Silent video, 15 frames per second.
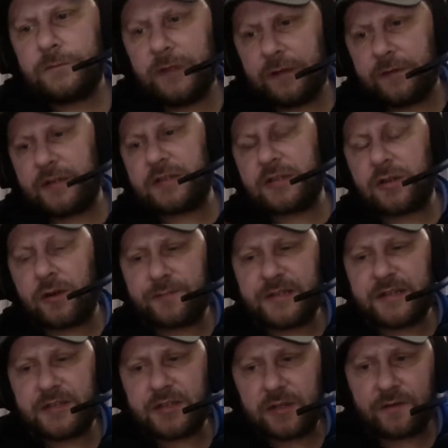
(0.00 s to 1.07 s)
this
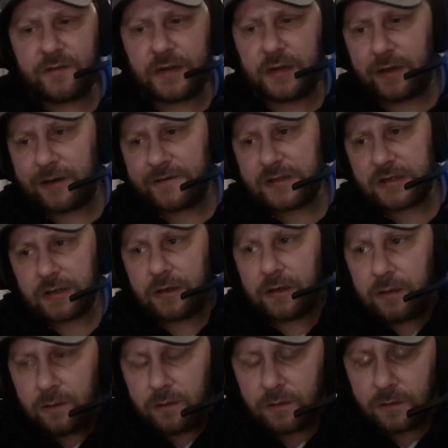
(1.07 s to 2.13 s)
topsy turvy
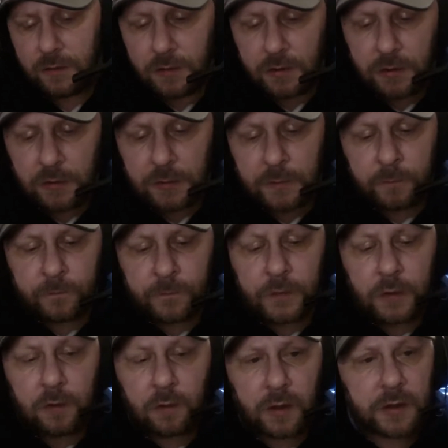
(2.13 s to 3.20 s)
lifestyle,
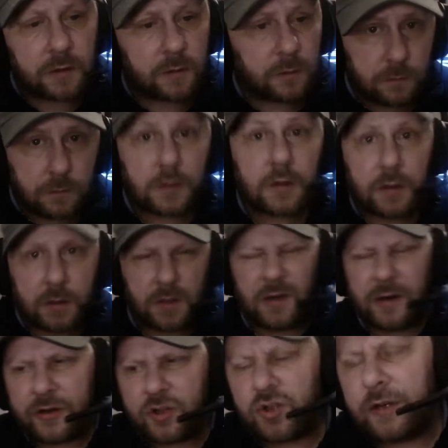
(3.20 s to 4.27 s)
or I can
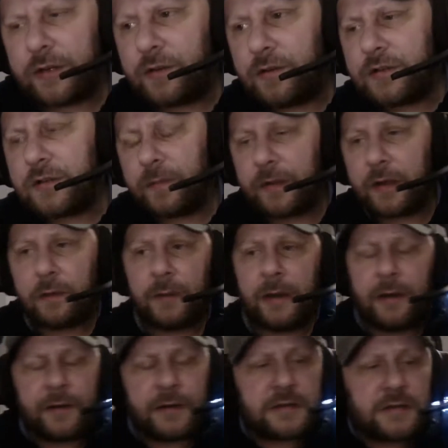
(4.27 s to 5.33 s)
kind of try and do something
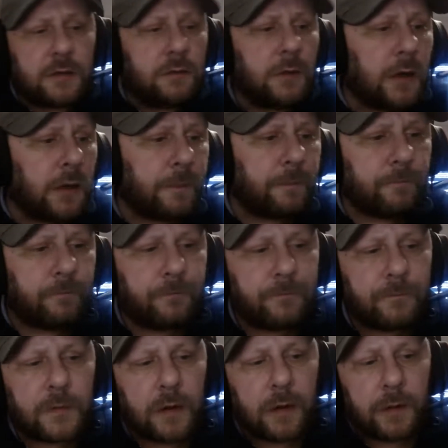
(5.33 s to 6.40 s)
about it. So
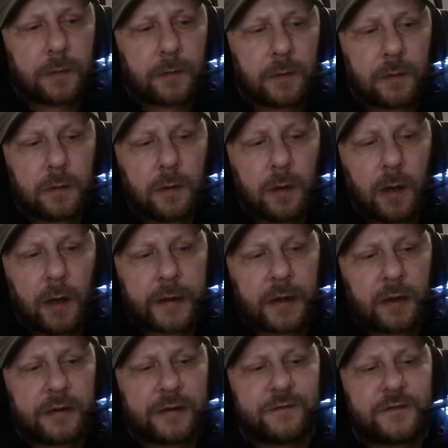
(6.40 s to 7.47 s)
I I
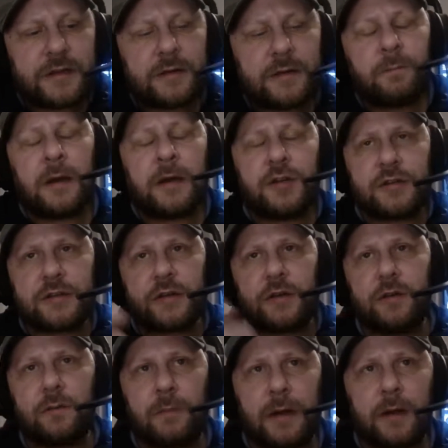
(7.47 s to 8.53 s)
kind of did manage to
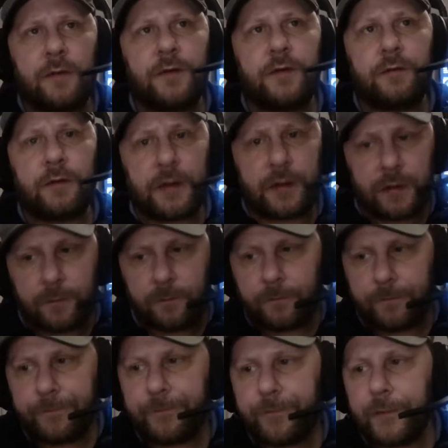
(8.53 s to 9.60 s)
cut back on the drinking,
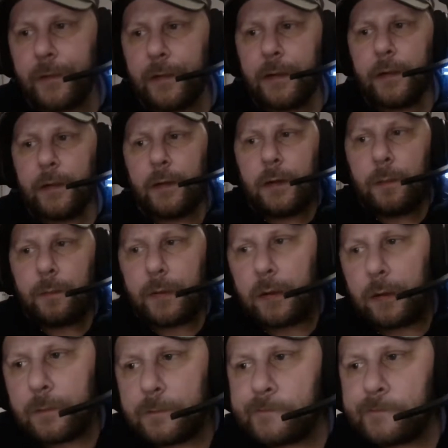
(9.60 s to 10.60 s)
but